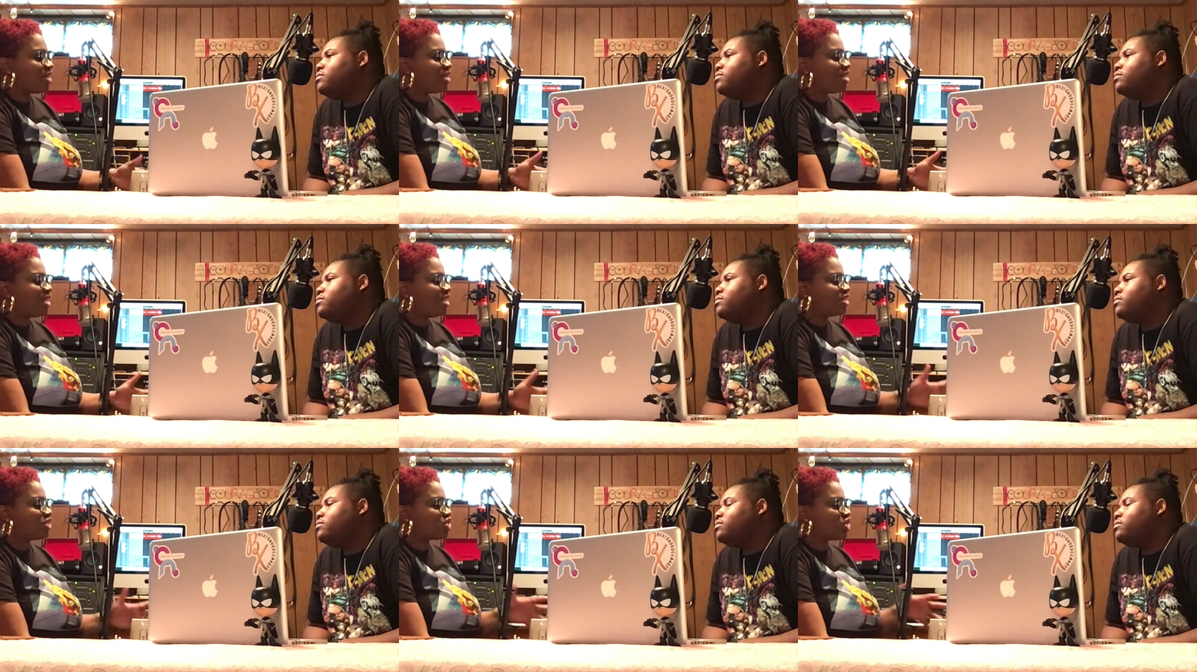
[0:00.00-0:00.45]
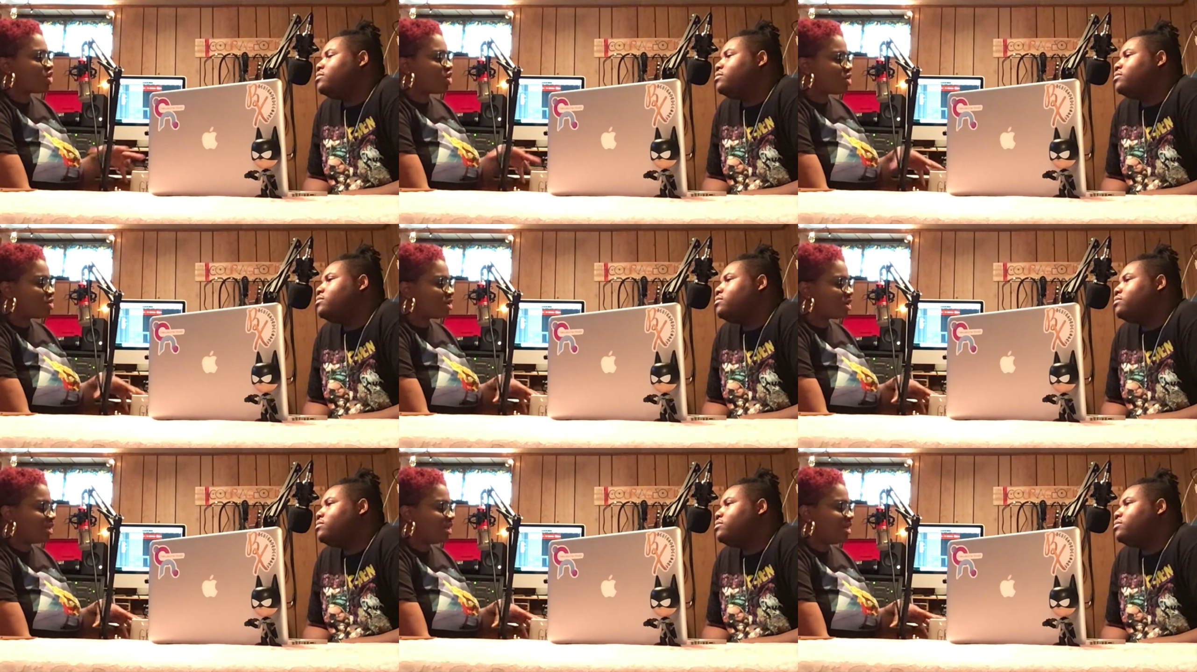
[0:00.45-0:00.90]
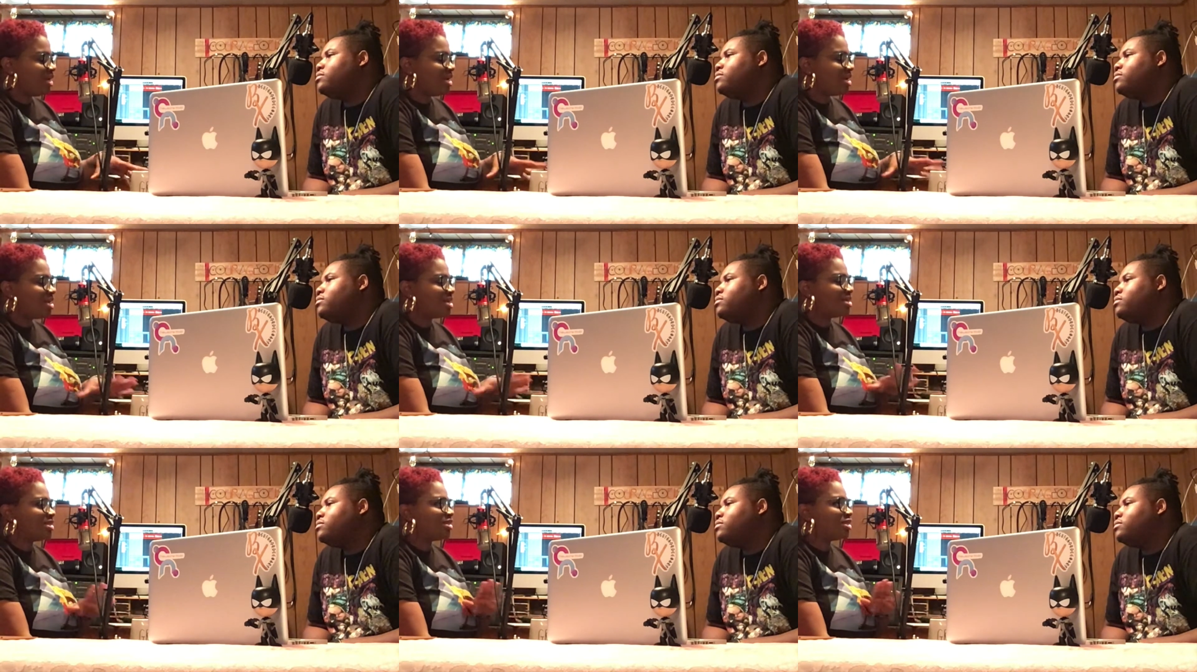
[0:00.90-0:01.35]

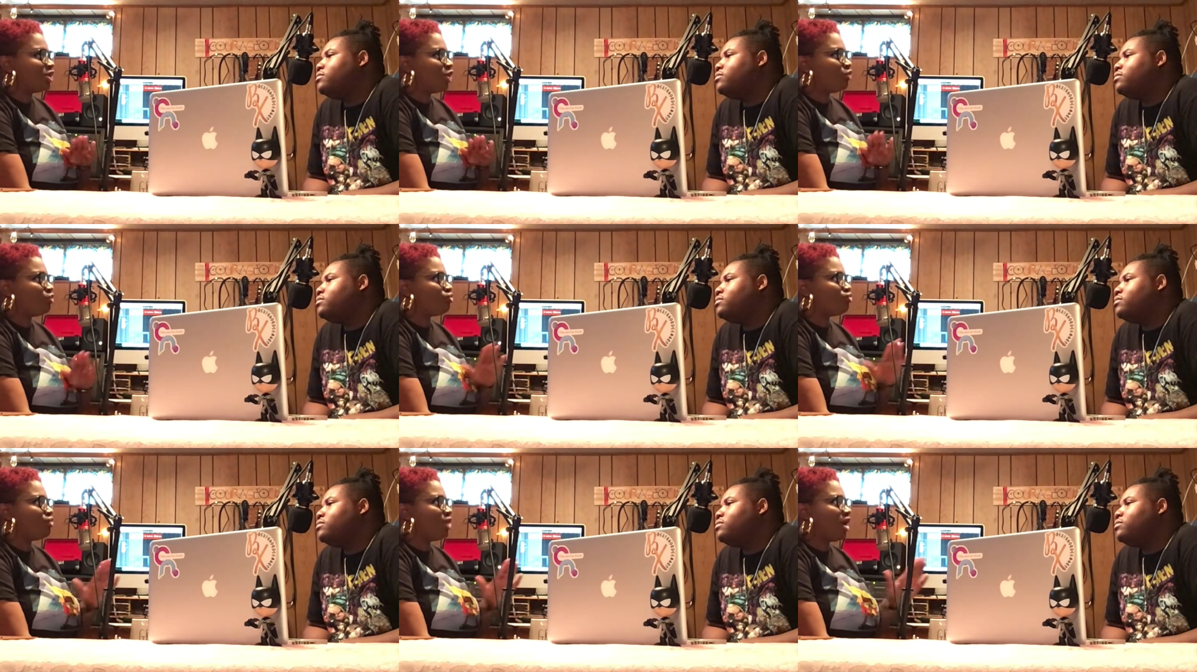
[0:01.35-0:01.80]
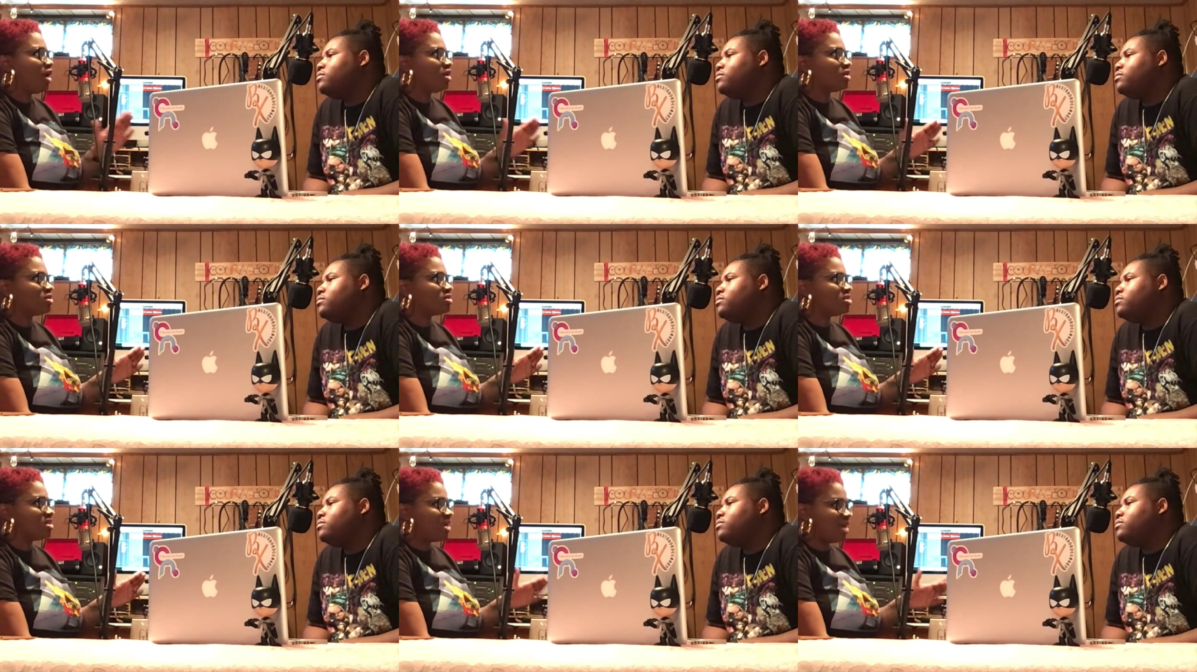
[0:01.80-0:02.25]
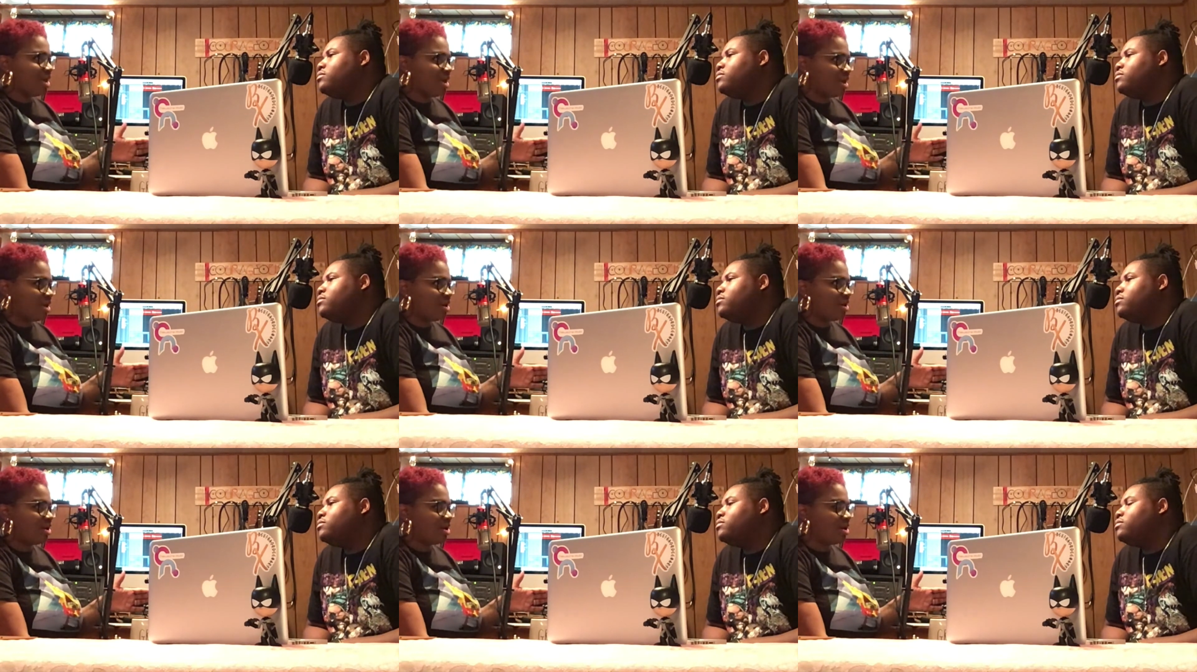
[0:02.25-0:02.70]
Speaker 1: internally is greater than
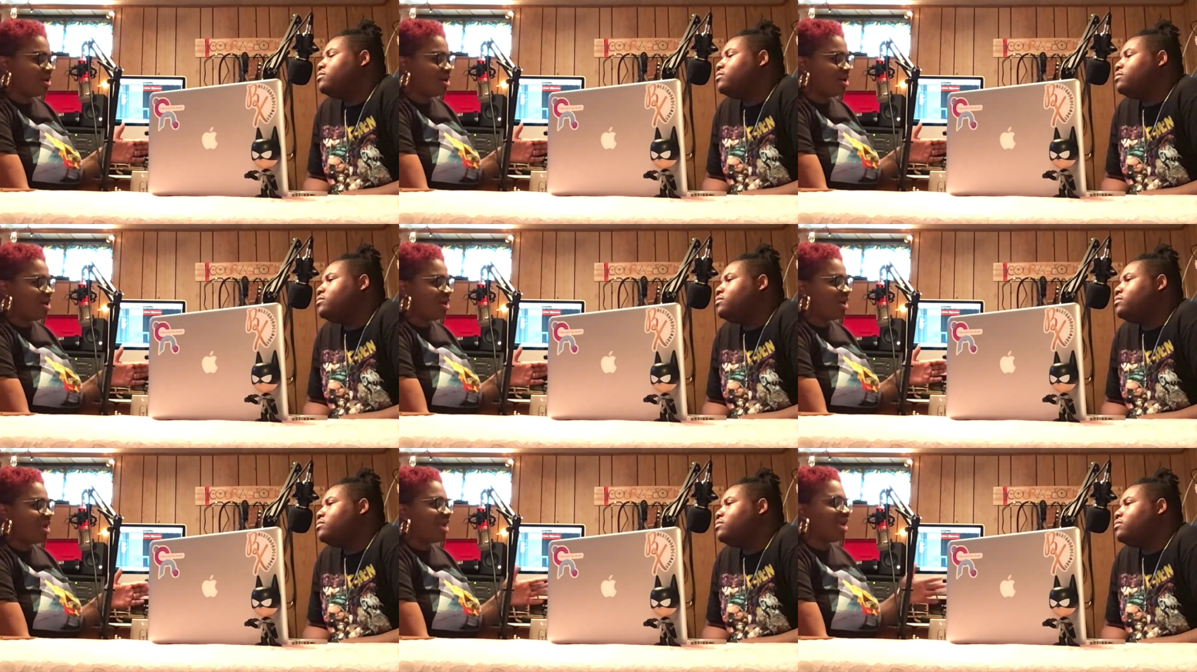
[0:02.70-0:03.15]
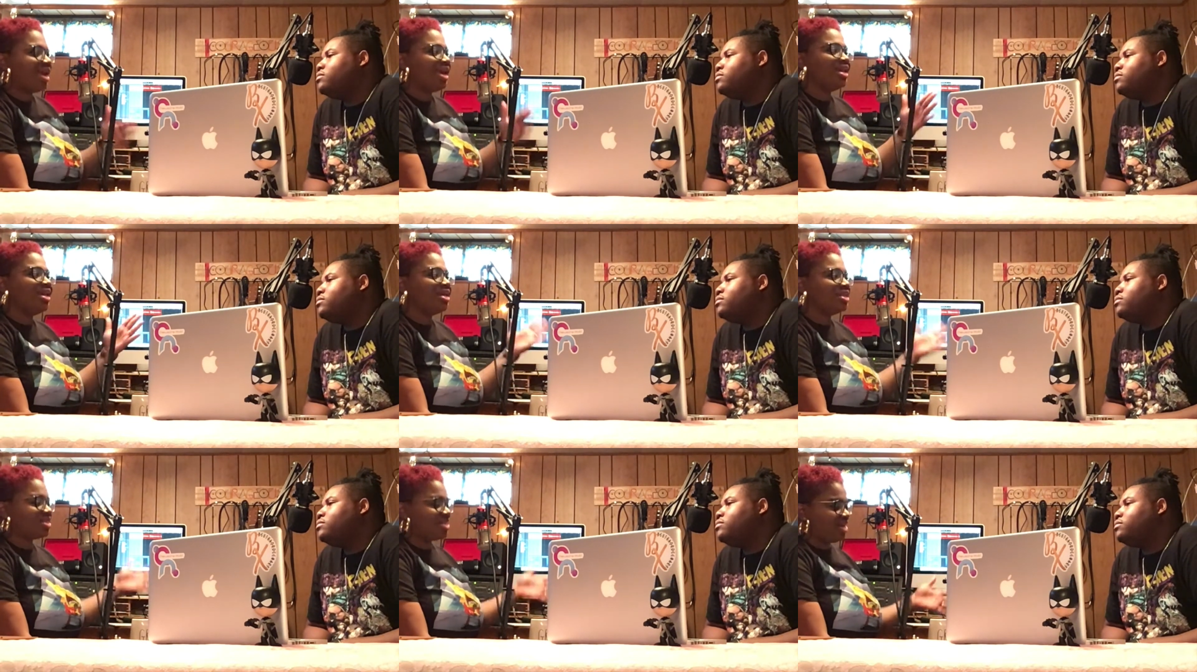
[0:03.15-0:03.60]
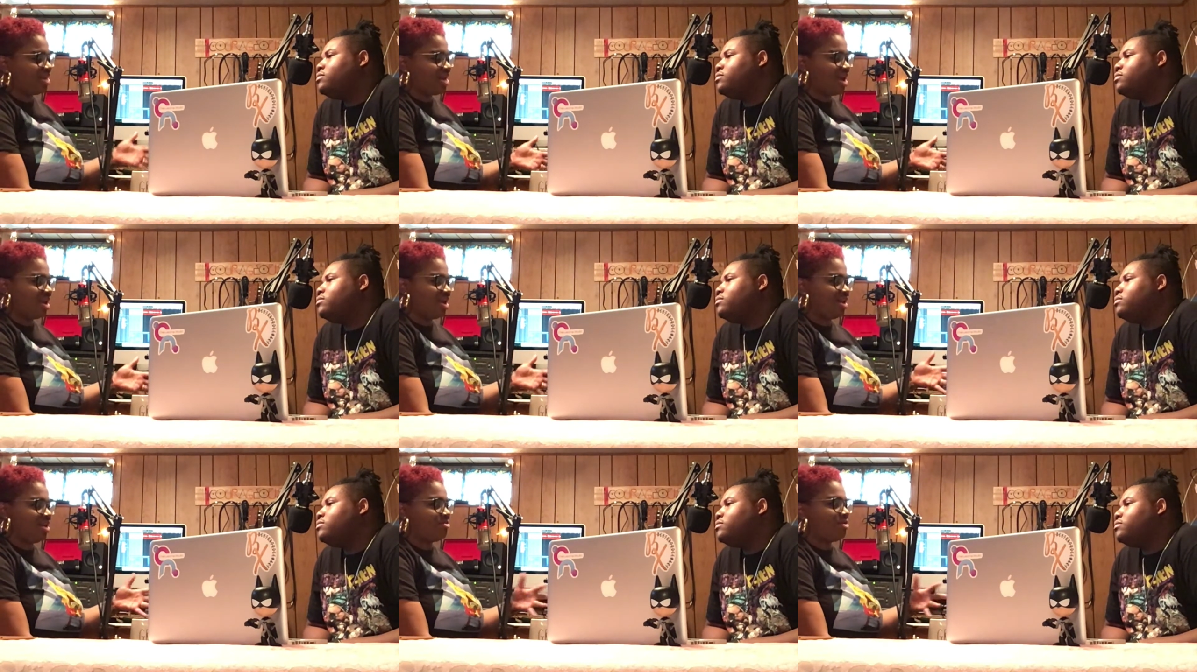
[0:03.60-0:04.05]
anything
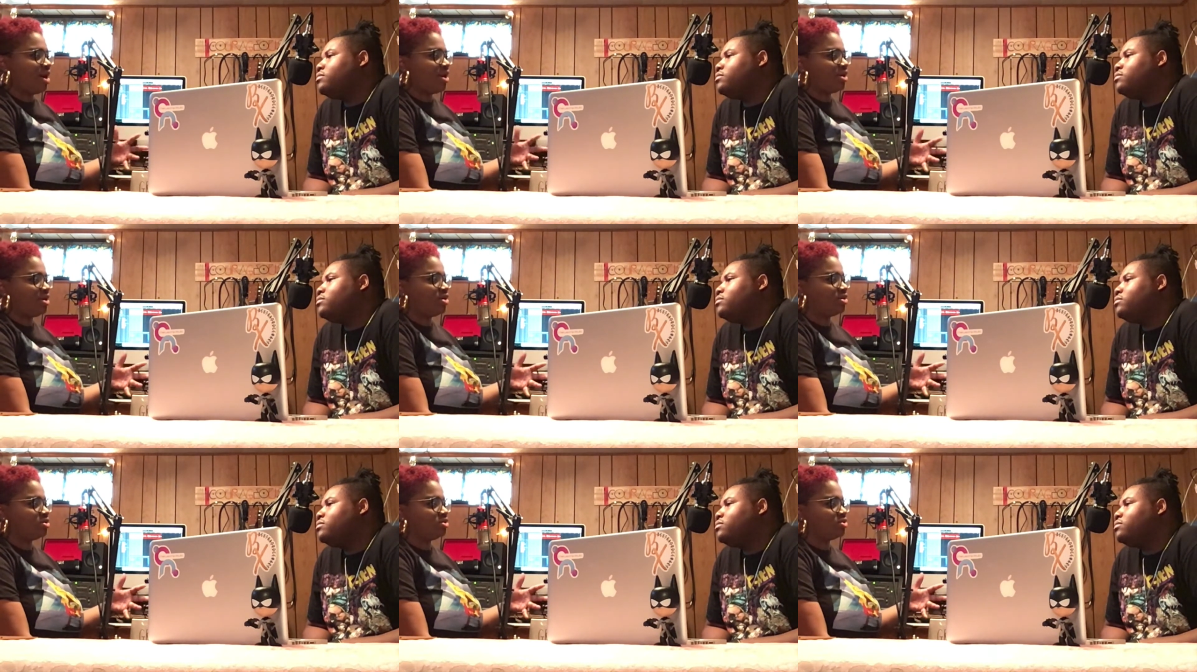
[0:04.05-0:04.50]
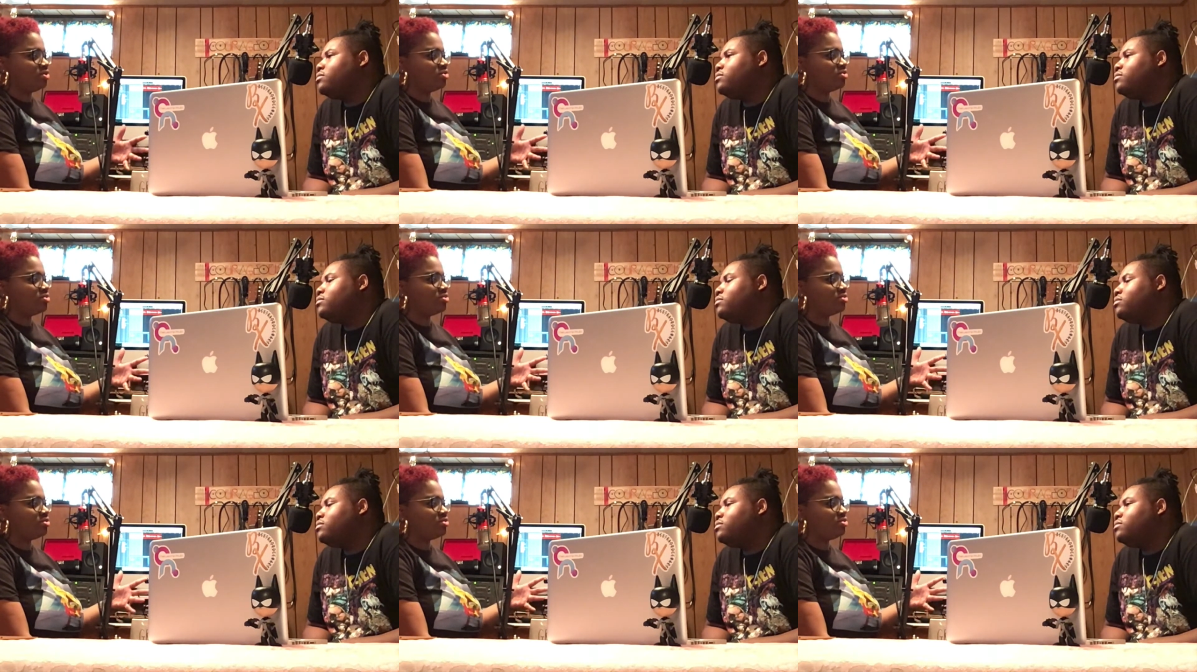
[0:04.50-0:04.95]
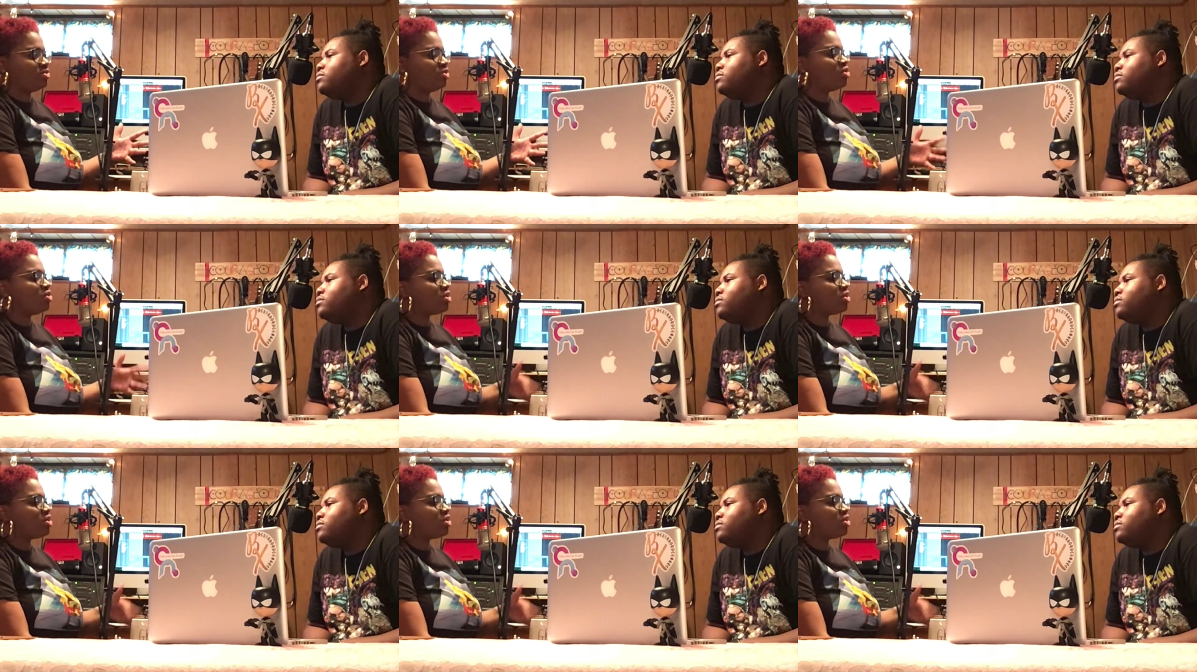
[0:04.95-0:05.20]
that anybody can do.